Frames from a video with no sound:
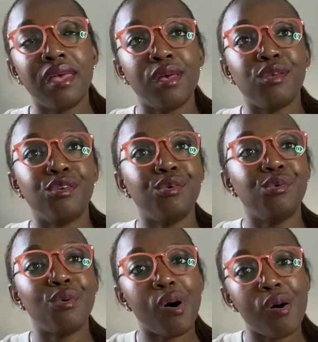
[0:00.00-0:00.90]

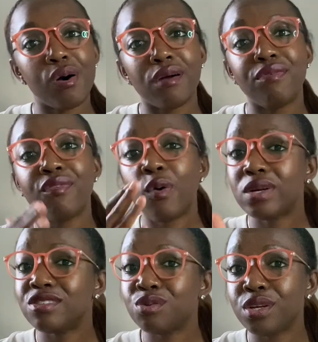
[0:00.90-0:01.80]
You are
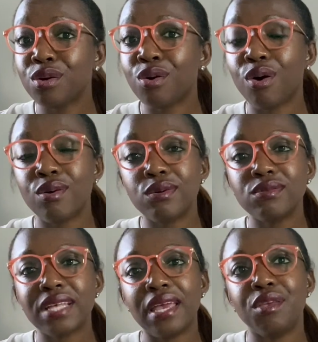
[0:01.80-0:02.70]
focused on your
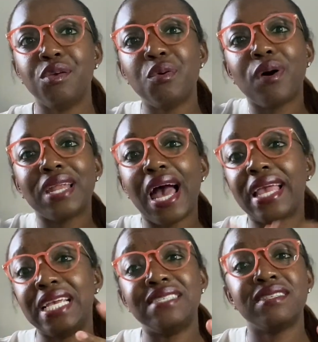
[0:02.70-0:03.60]
goals and you are
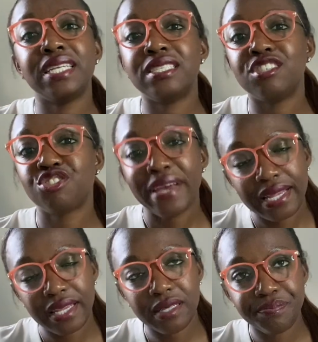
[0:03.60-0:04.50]
not easily
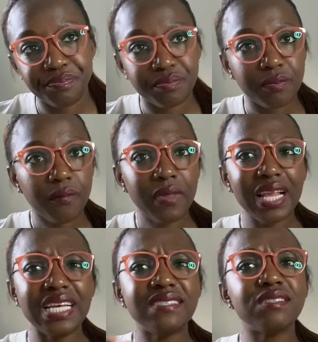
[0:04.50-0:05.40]
distracted.
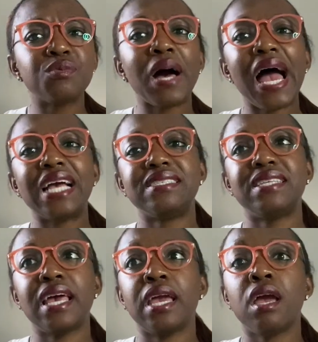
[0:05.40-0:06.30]
This is why I
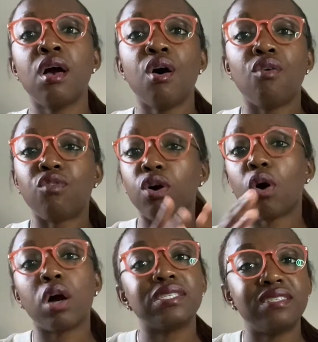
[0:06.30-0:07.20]
say,
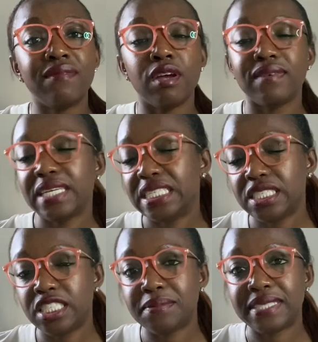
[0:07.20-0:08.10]
regardless of your
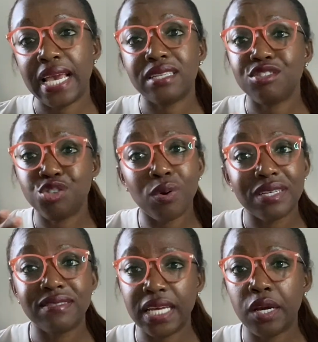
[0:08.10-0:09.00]
relationship status, you are
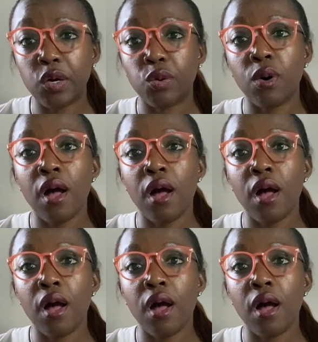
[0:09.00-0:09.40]
single.